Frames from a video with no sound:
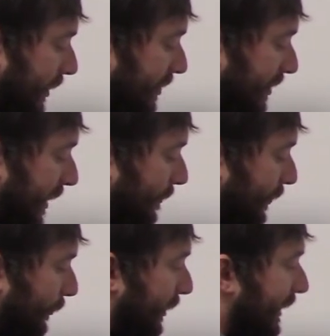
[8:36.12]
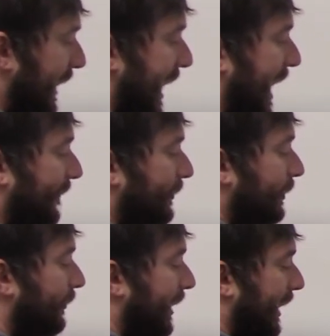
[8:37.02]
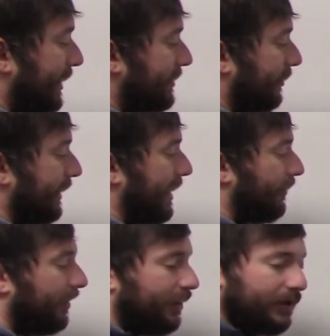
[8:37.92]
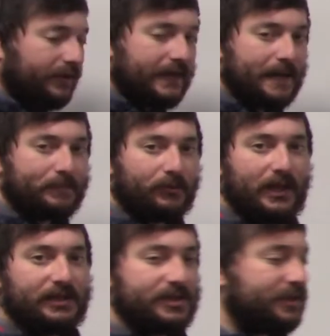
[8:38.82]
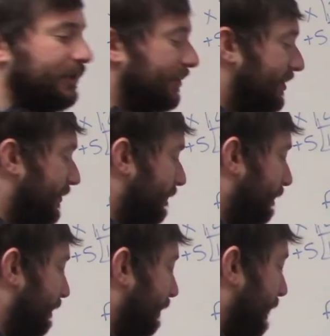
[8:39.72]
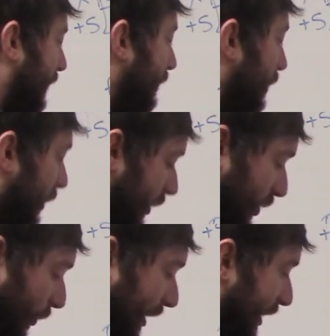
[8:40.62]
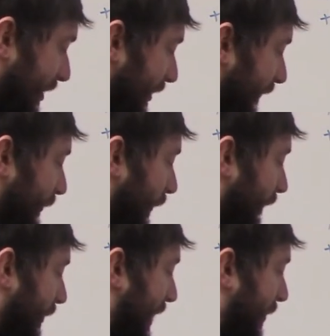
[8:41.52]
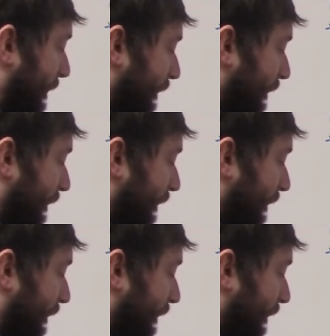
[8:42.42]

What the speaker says: step 3 after you canceled out that parentheses. Okay? So what is left over now?